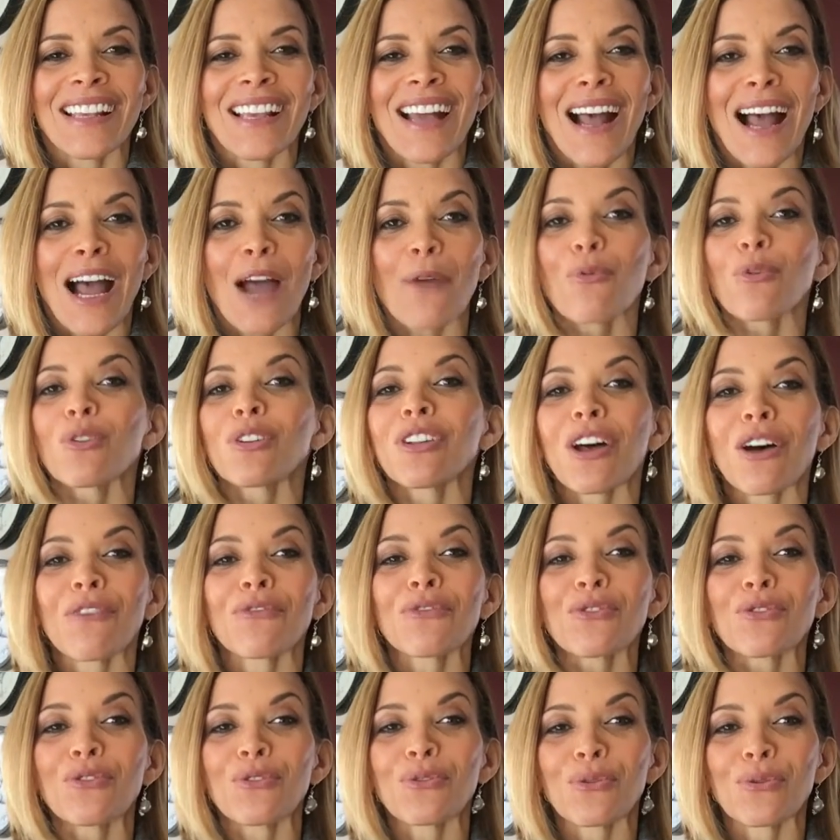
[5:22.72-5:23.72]
I would love
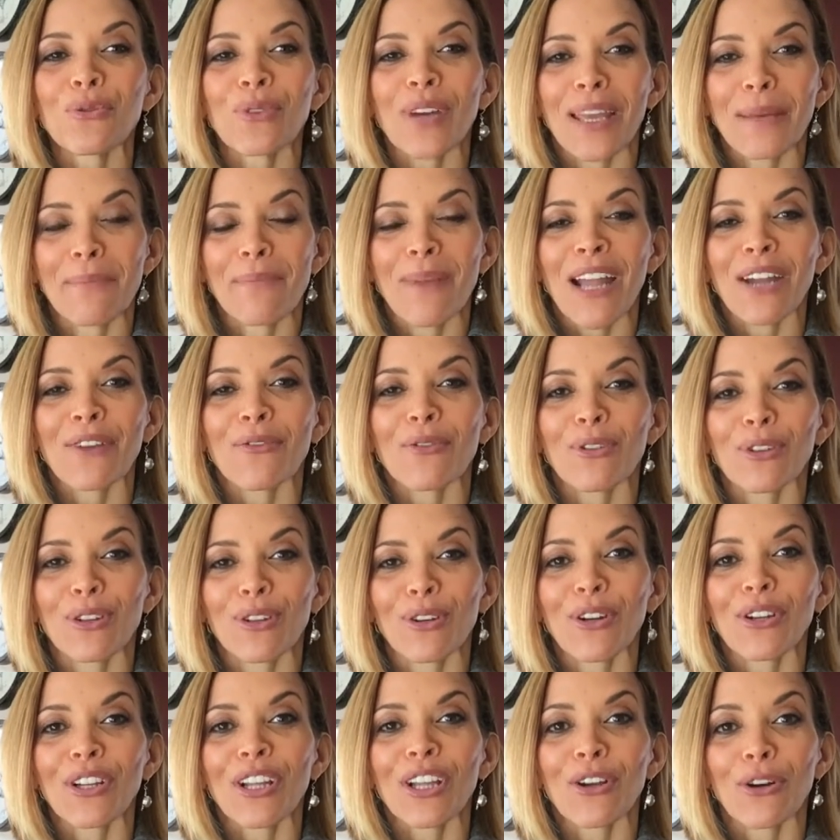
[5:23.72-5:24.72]
to do a
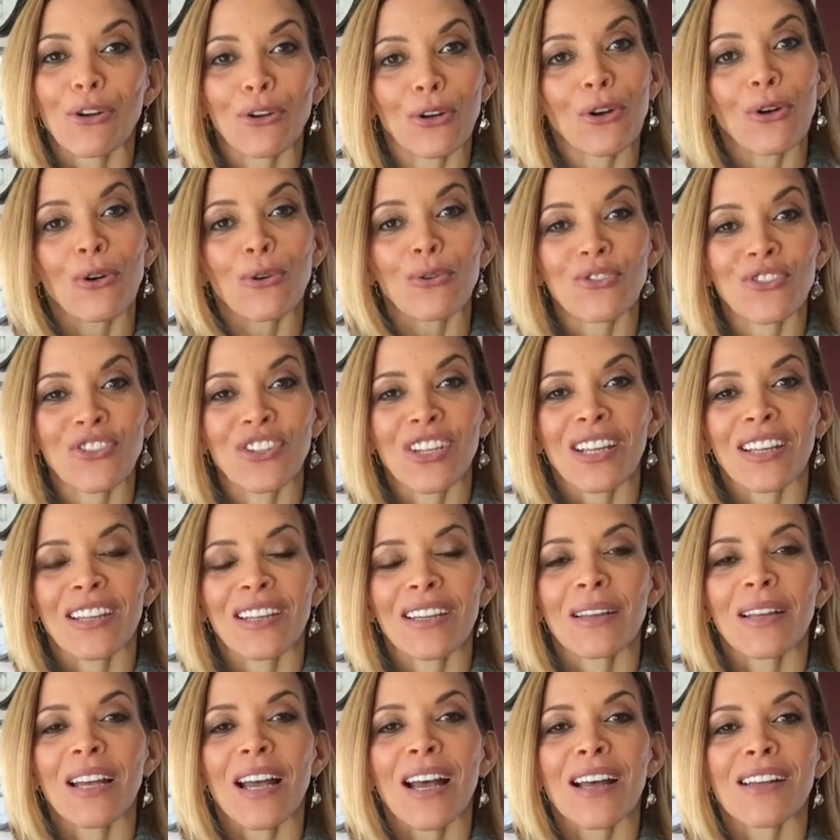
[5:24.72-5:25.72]
micro-learning on coaching
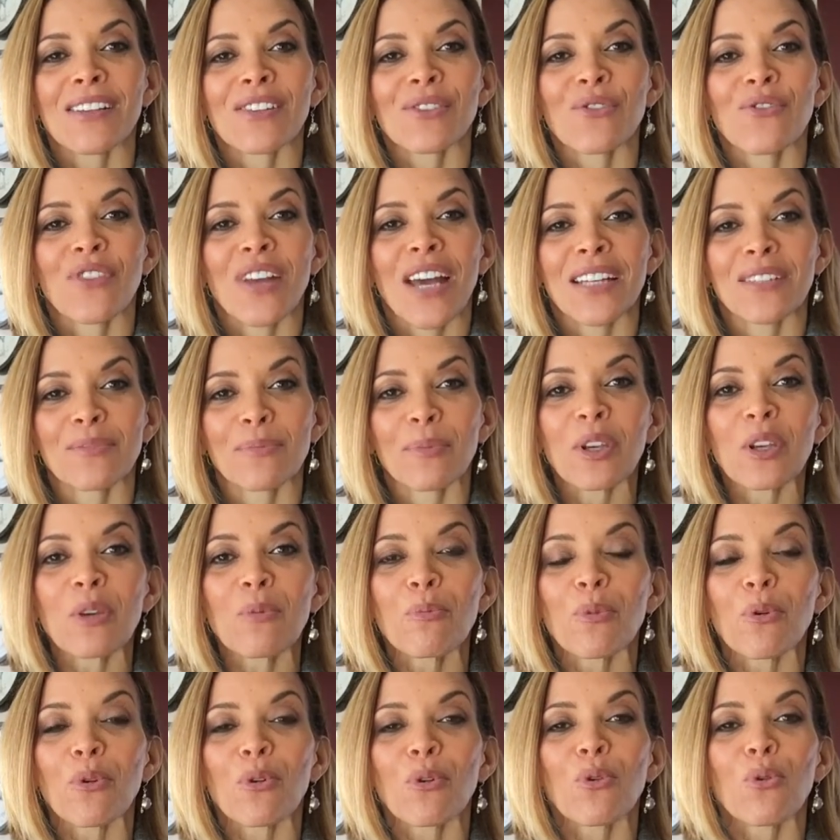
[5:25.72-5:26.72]
so that
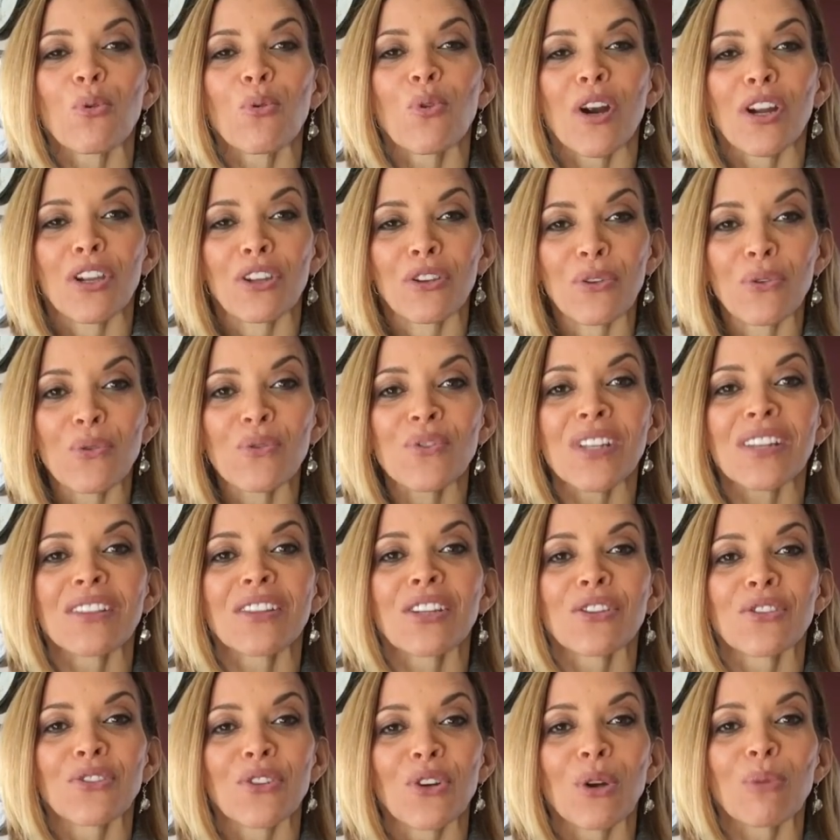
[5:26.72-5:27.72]
people who are using the
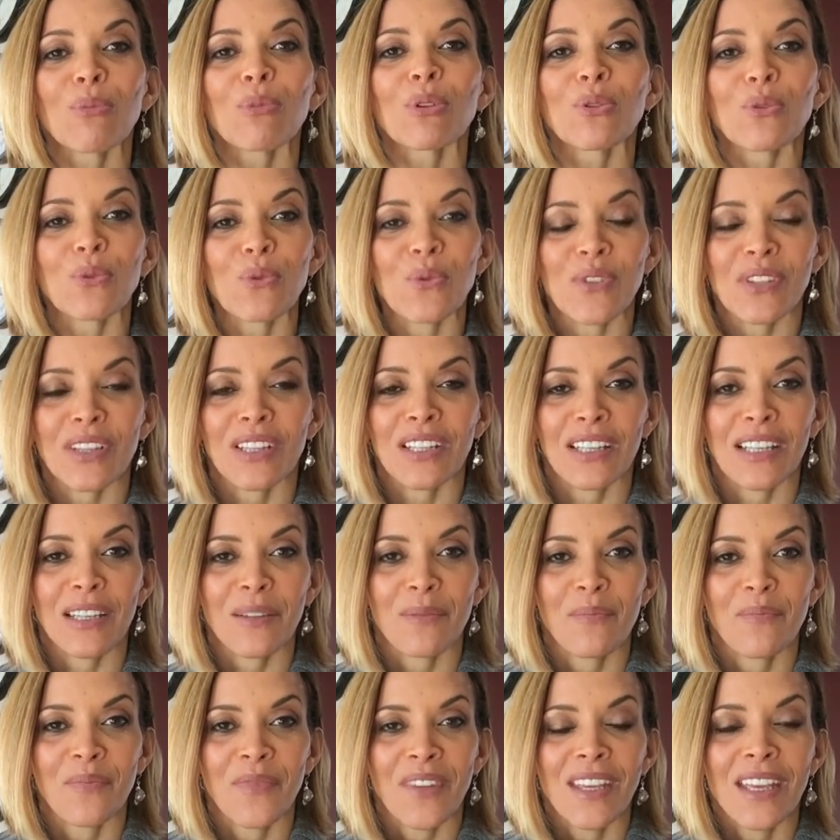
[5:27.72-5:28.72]
term loosely
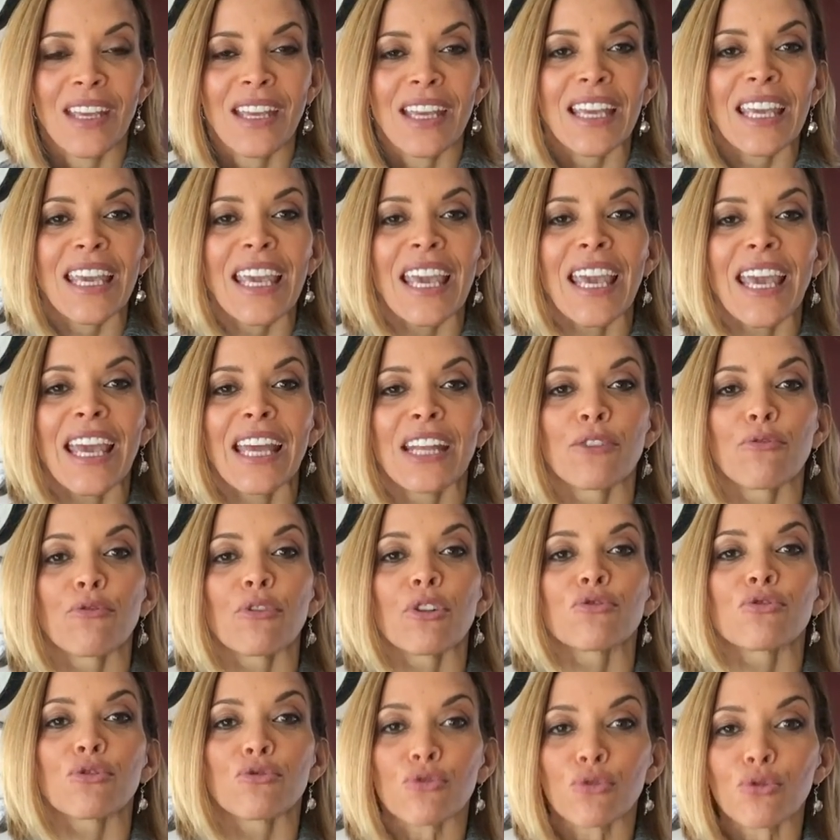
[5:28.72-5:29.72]
can
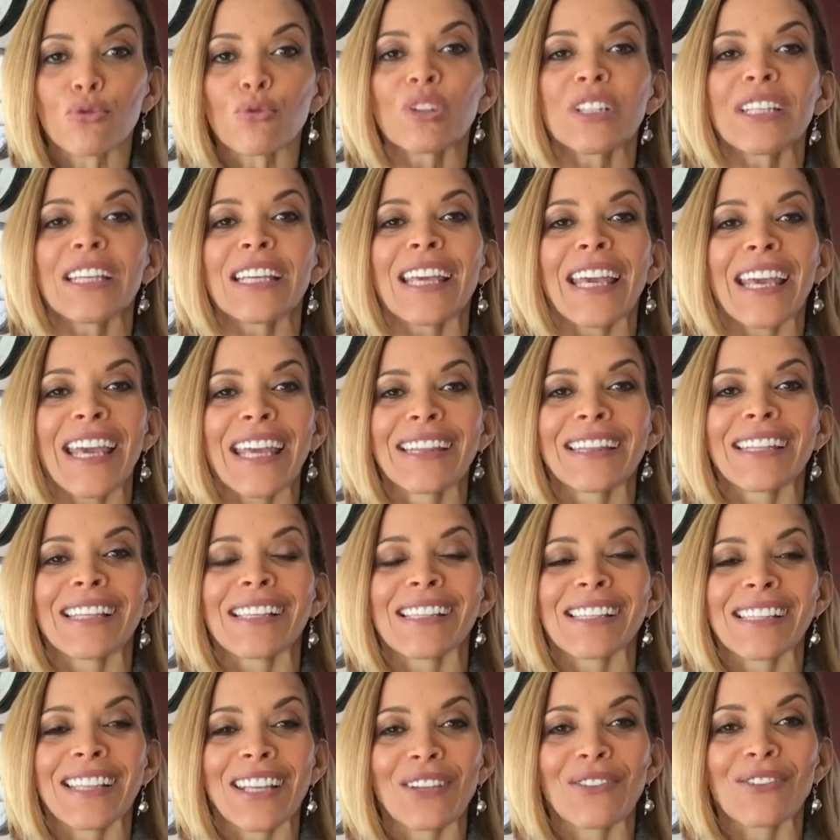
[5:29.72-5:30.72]
truly gain the
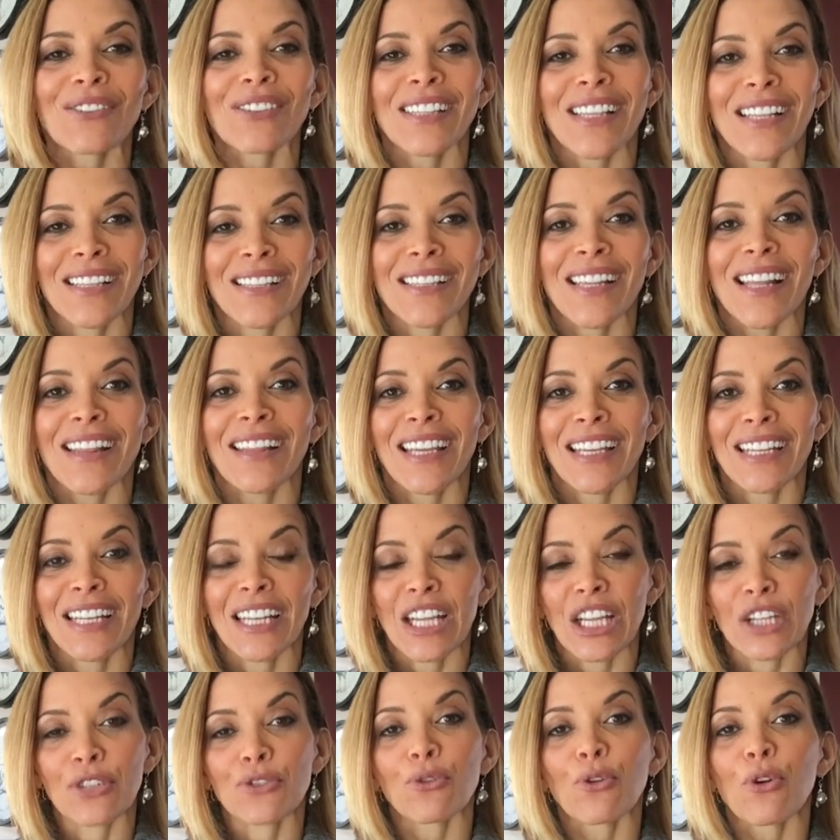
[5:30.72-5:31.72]
skill sets that they
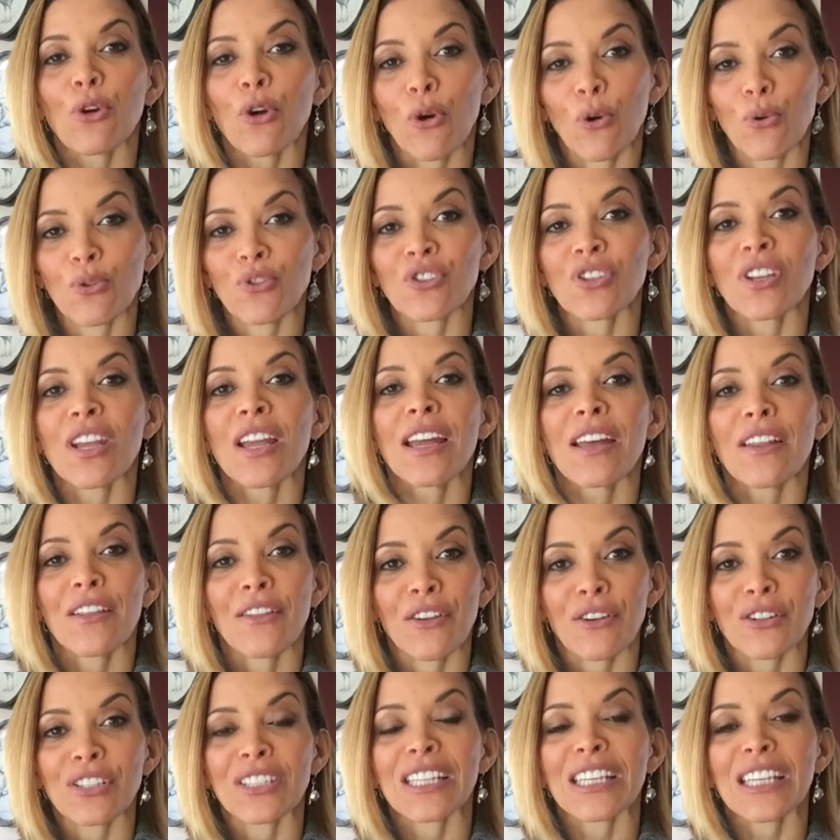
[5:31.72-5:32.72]
need to coach
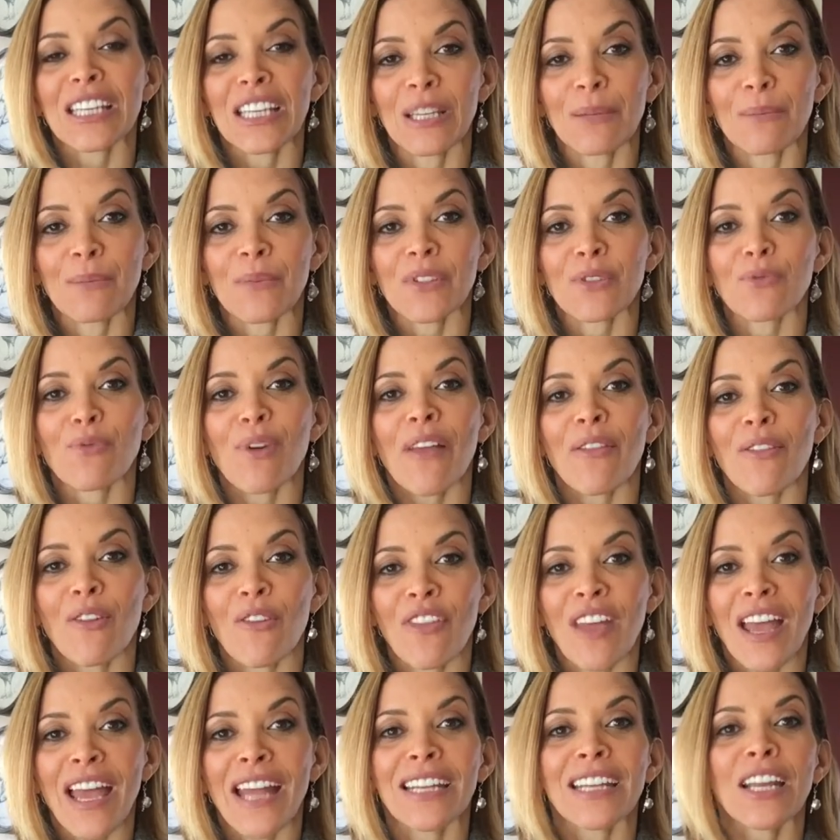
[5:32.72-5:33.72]
their teams, rather
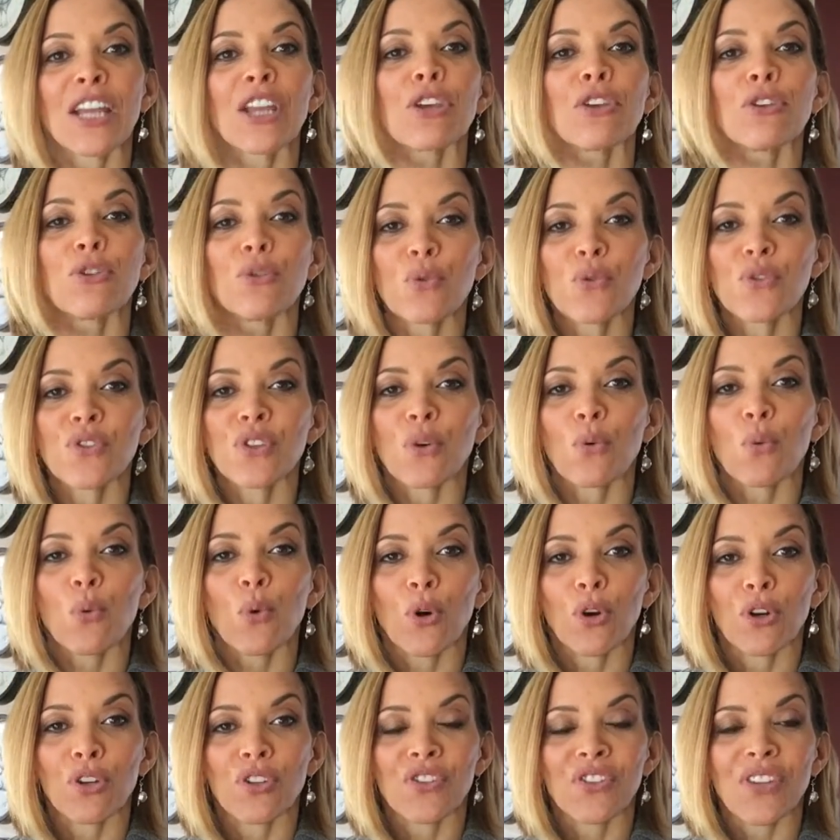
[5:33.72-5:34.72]
than use the
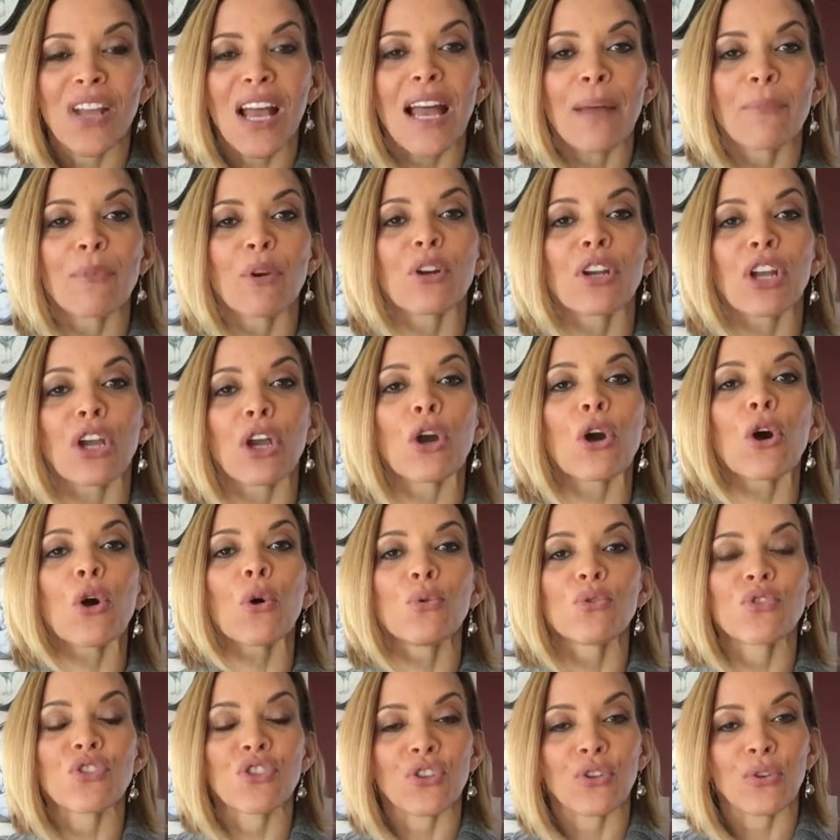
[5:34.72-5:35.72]
words, I'm going to
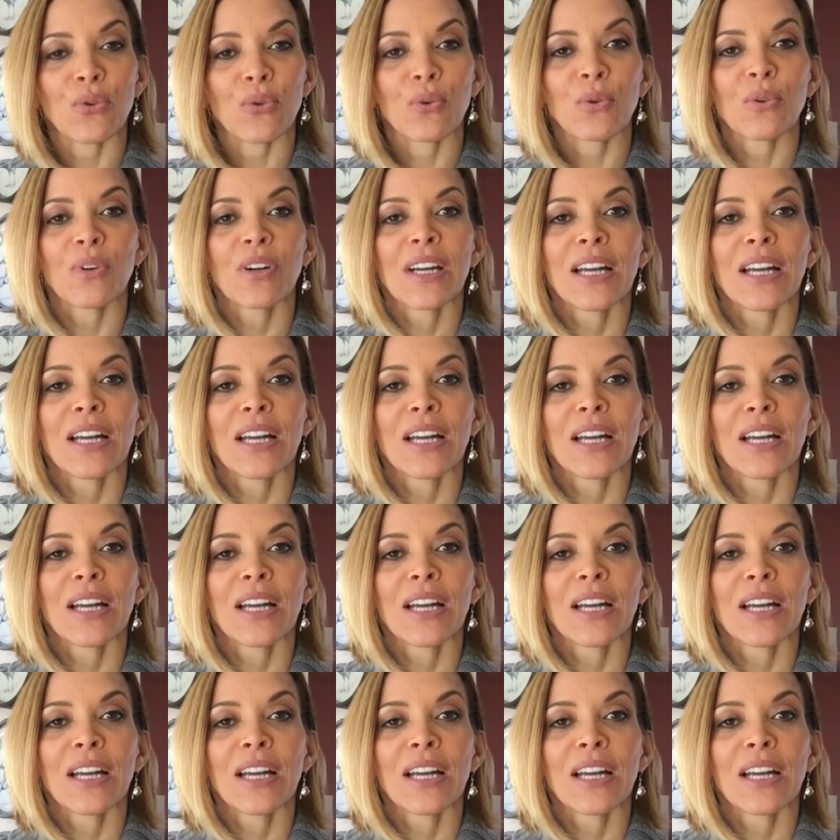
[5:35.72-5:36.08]
coach you,